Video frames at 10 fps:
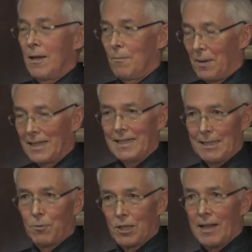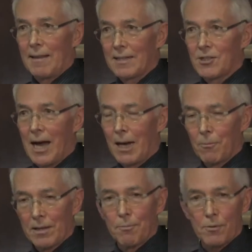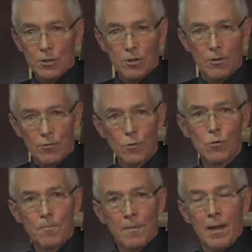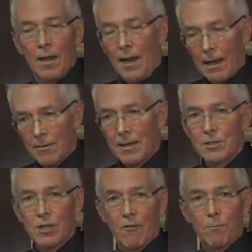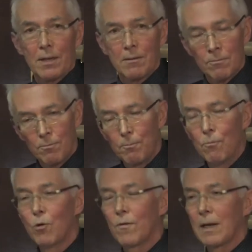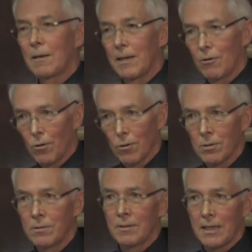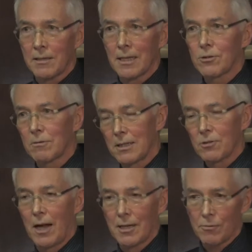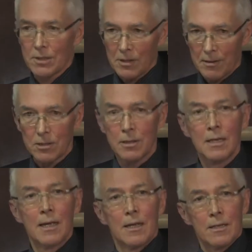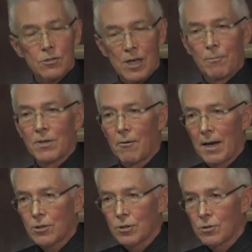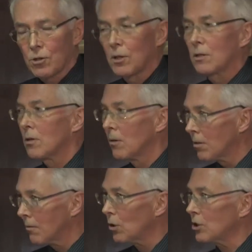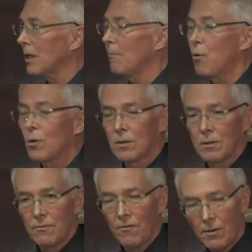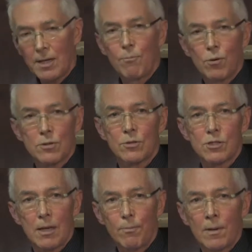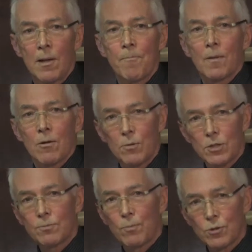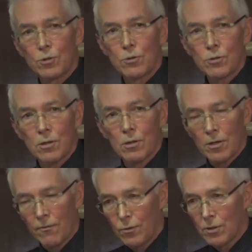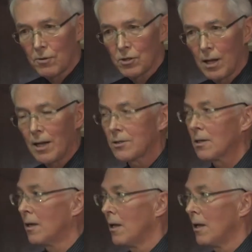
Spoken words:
But it was at that time when the pressure grew, and things have been moving in all industrialized countries in the same direction. So it was an important, very important step, which produced a lot of good results.